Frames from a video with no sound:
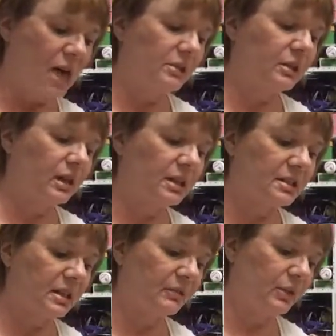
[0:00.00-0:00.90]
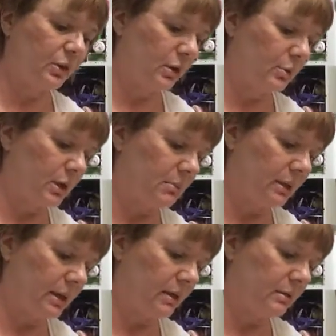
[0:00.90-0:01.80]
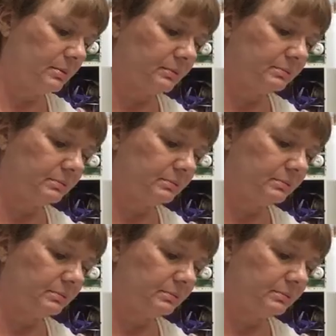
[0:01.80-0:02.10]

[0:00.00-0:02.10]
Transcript: There's a lot of stuff in here I want to make.